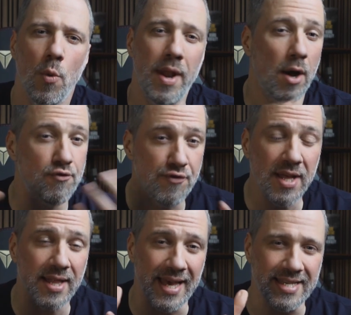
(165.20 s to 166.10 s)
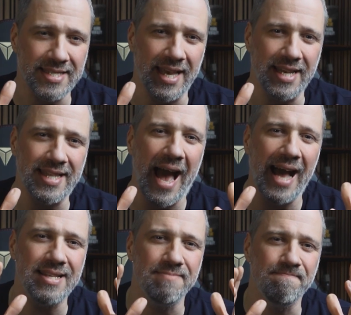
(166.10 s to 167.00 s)
without realizing
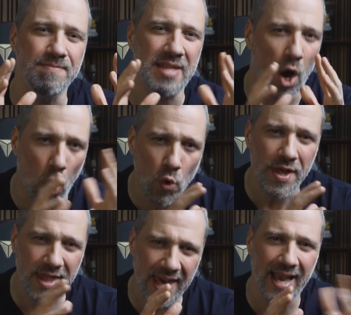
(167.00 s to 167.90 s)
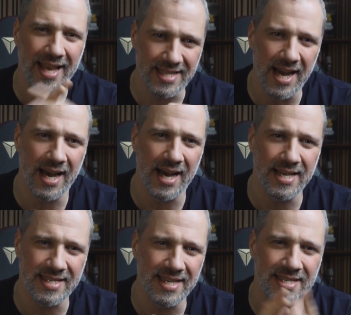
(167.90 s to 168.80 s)
that the only thing it
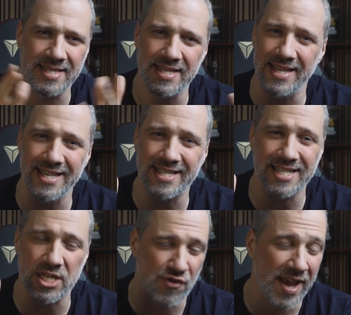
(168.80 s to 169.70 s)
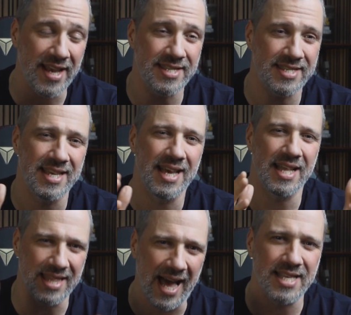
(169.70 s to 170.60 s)
does is it creates
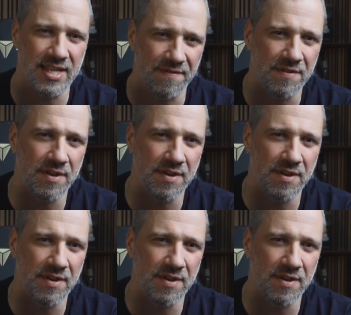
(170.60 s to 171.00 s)
lots of